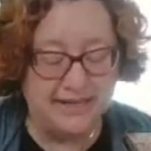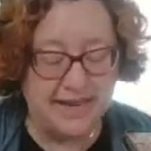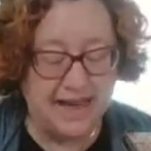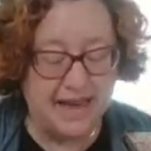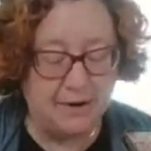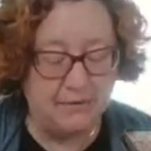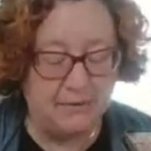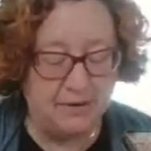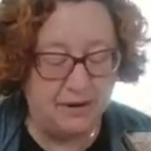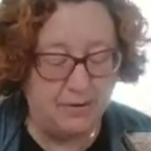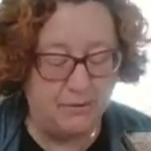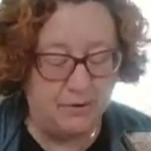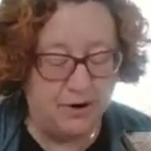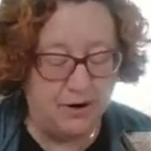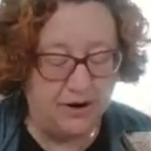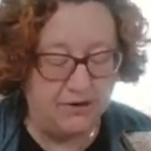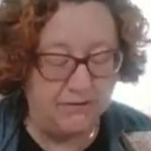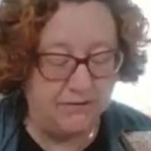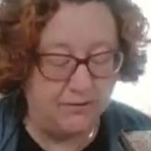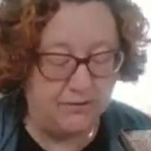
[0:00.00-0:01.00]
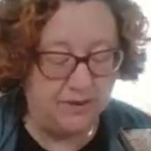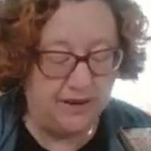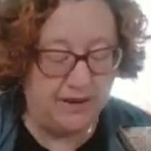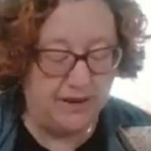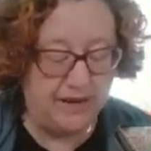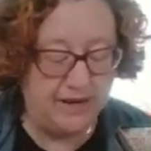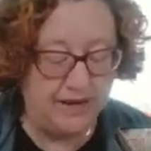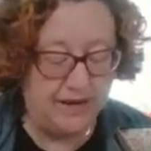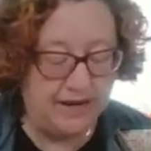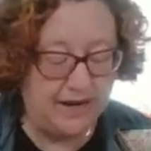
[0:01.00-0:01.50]
not really working for
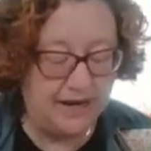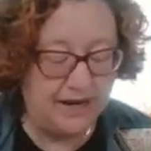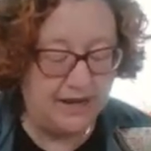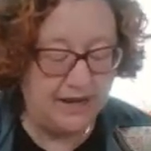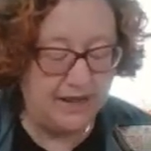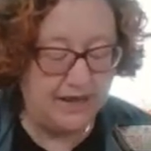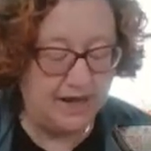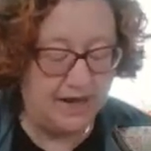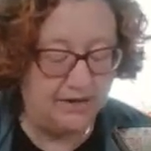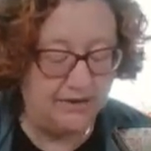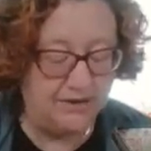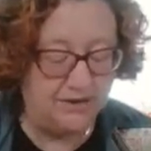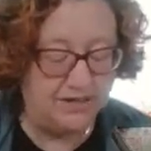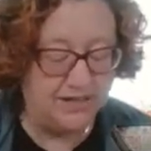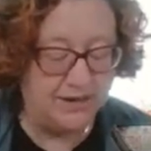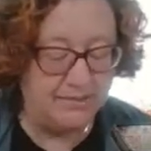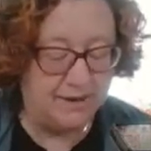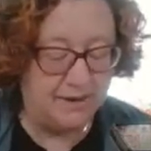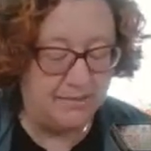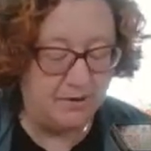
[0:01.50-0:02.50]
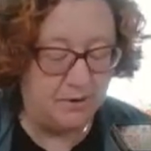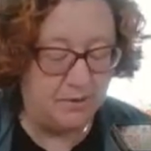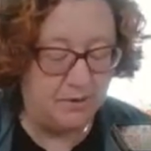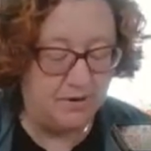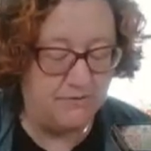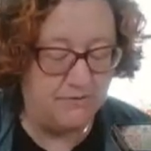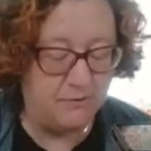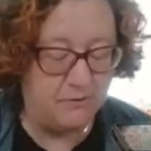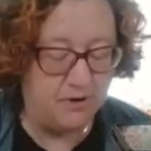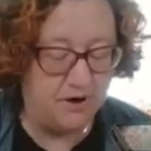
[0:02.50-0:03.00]
me in the color scheme I'm
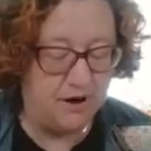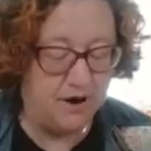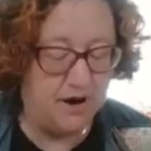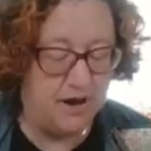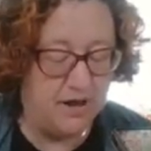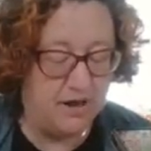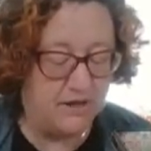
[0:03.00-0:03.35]
going for.